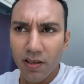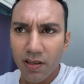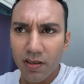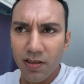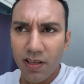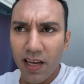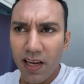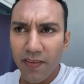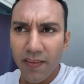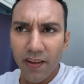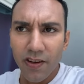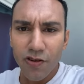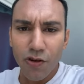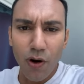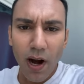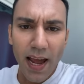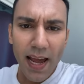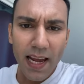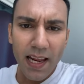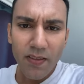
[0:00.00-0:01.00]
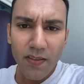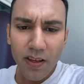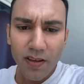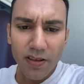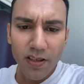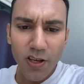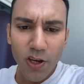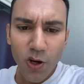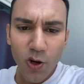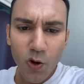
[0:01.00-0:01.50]
taking the train, the
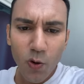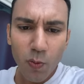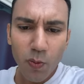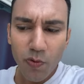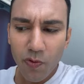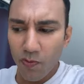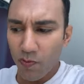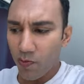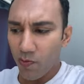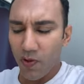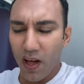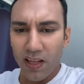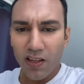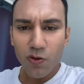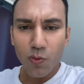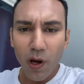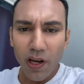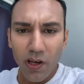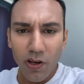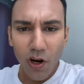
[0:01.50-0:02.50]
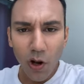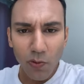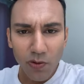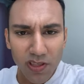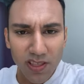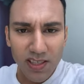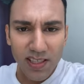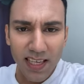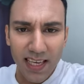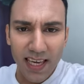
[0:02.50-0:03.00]
tube. That's why you don't
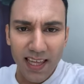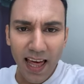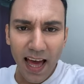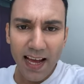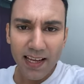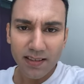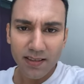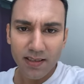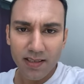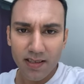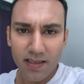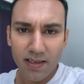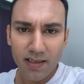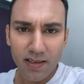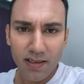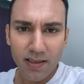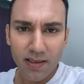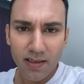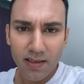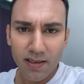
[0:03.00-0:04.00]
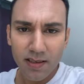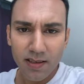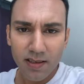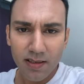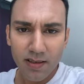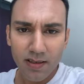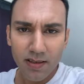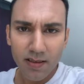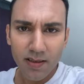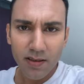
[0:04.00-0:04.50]
see that
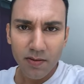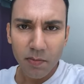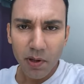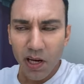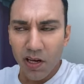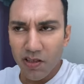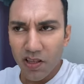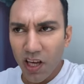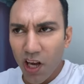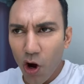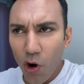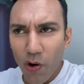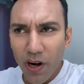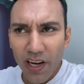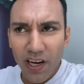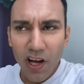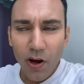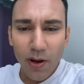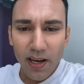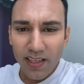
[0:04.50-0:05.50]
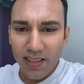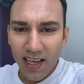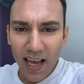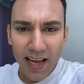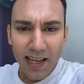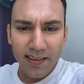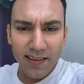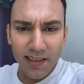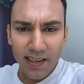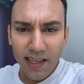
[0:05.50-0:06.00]
because they already know
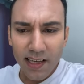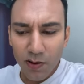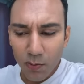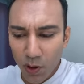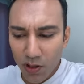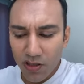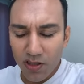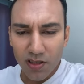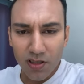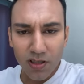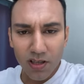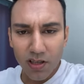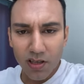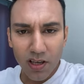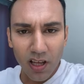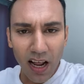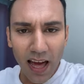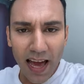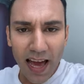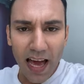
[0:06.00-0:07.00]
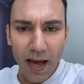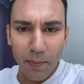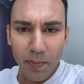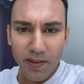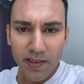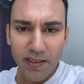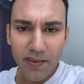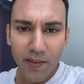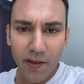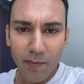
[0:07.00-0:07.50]
exactly what's going to happen
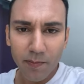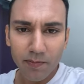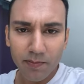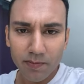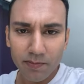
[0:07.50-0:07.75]
to them.